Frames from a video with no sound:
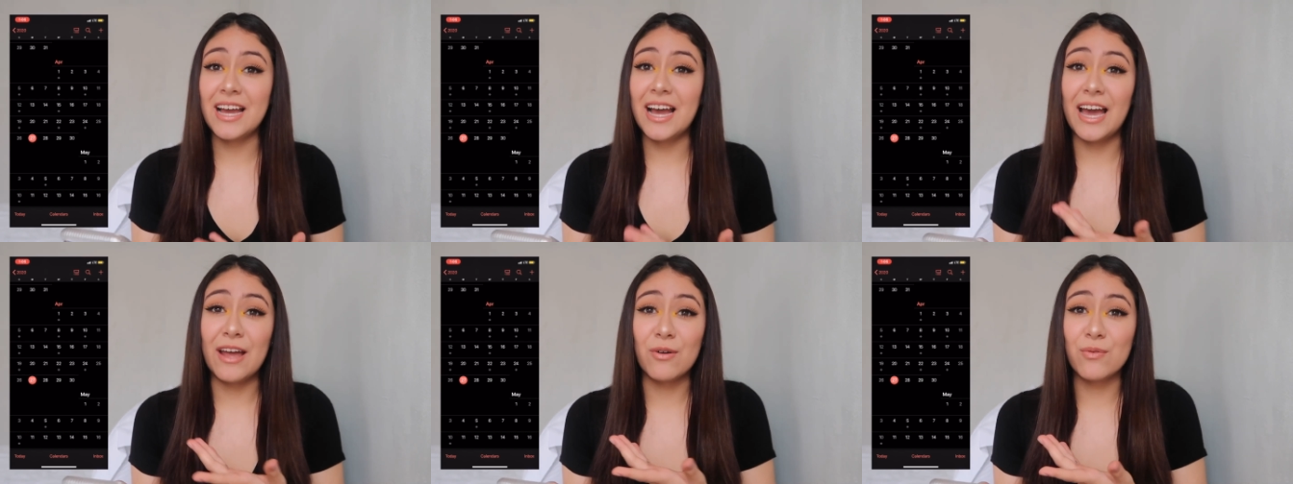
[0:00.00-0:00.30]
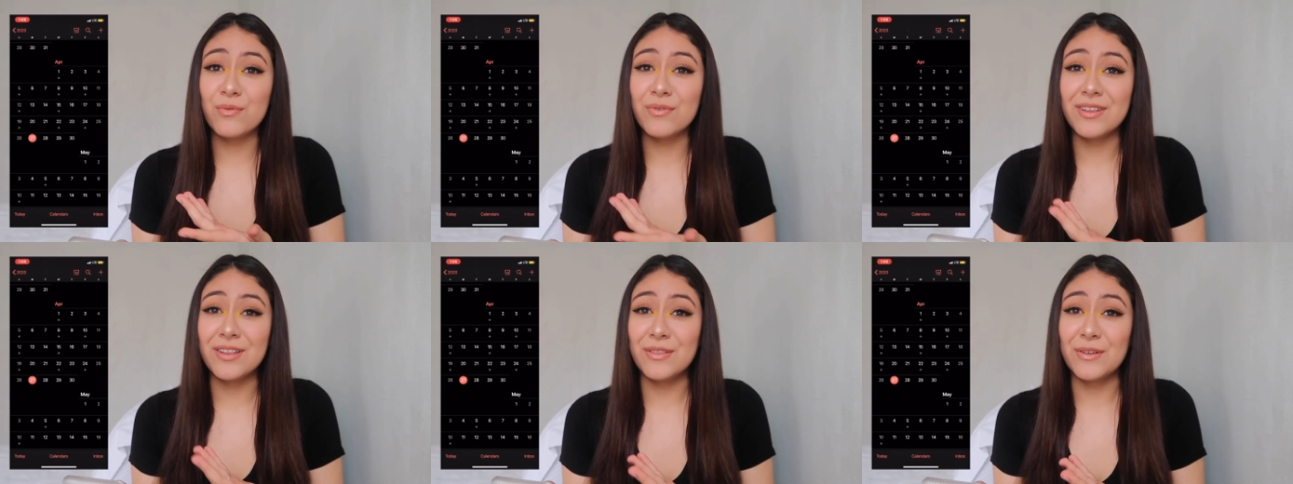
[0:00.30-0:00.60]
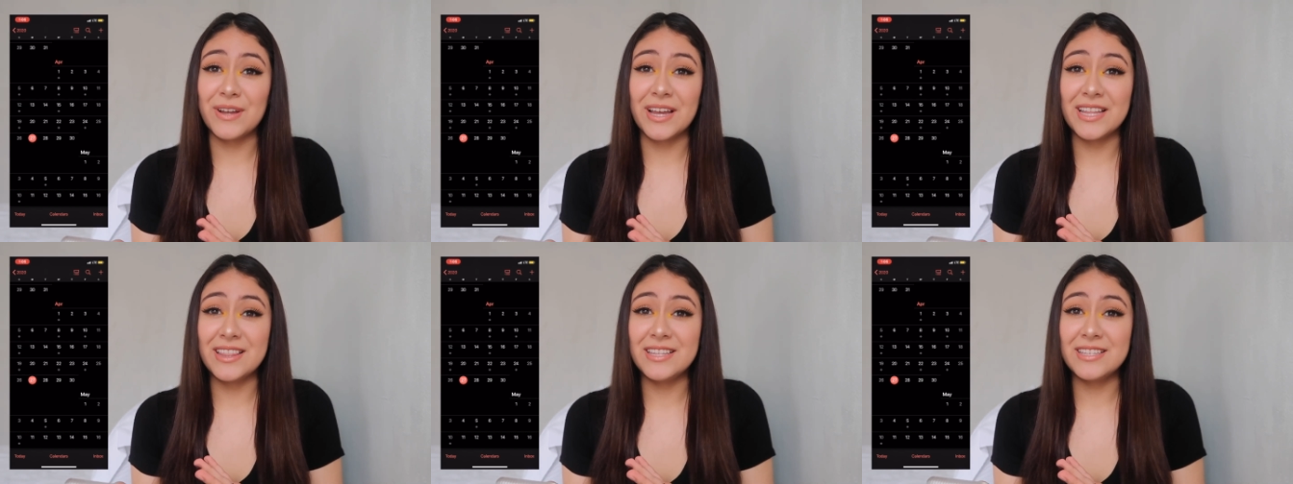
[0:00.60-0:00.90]
I don't really
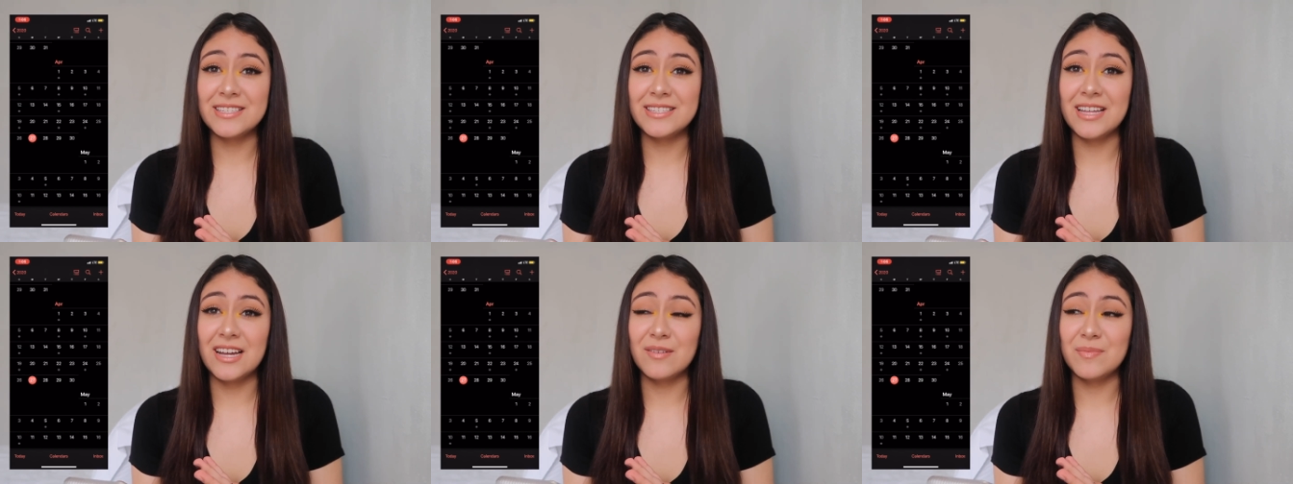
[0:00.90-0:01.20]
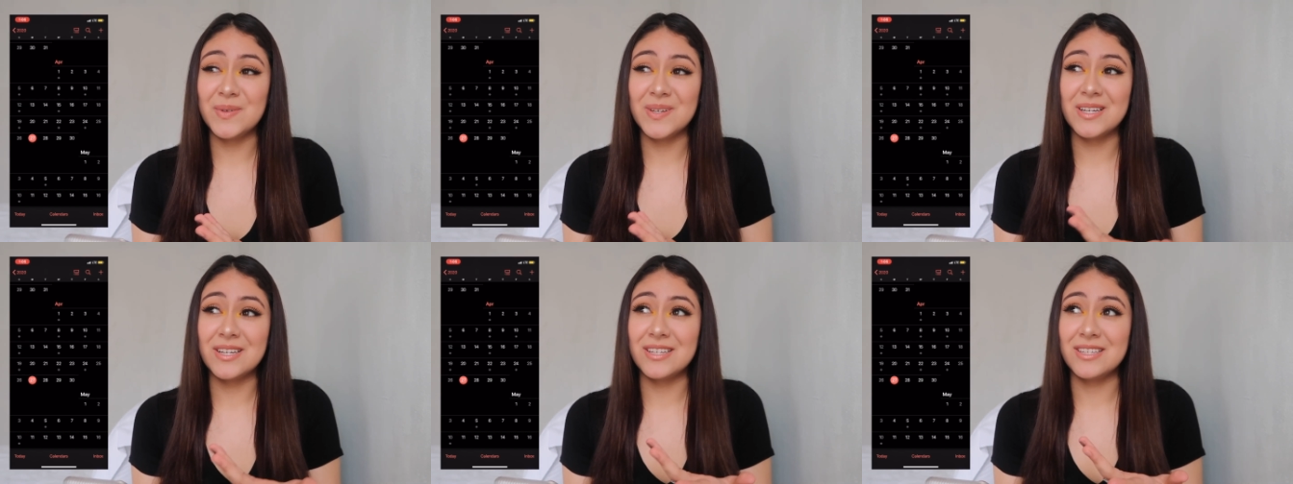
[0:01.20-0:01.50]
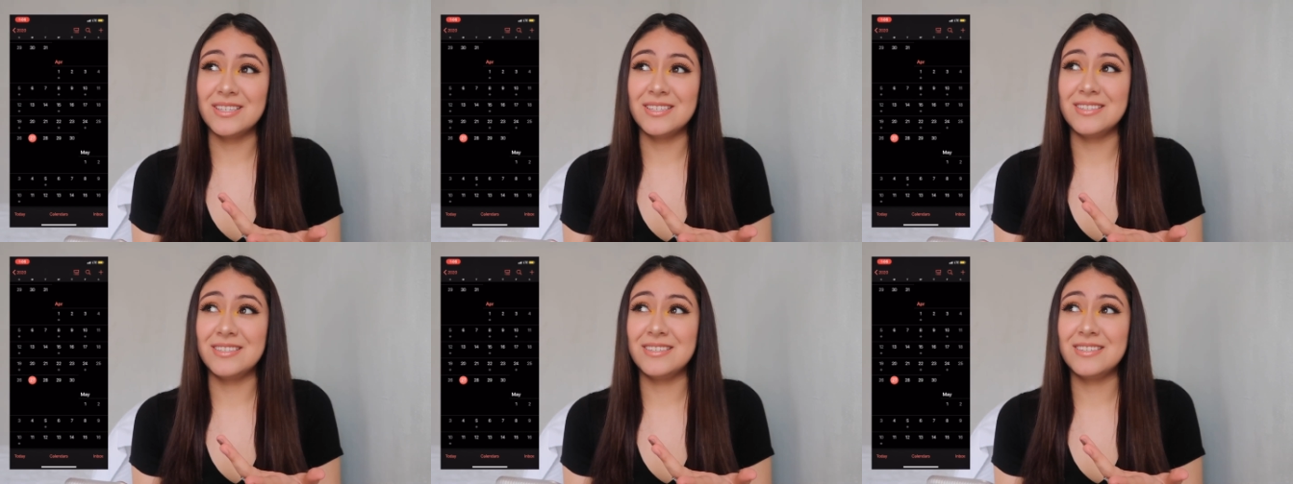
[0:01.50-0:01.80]
look at this now
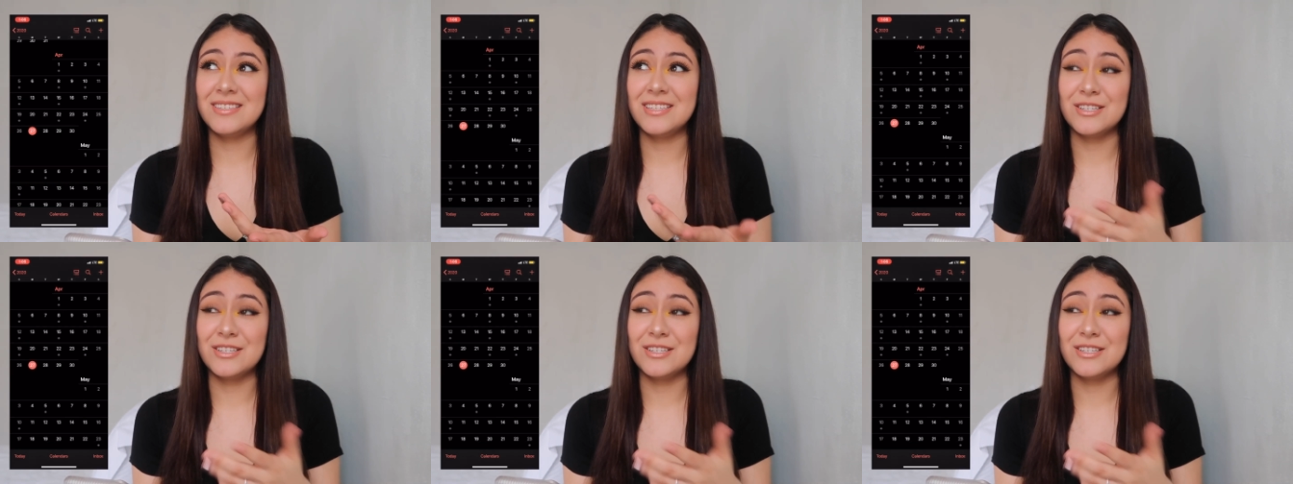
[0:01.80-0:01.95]
because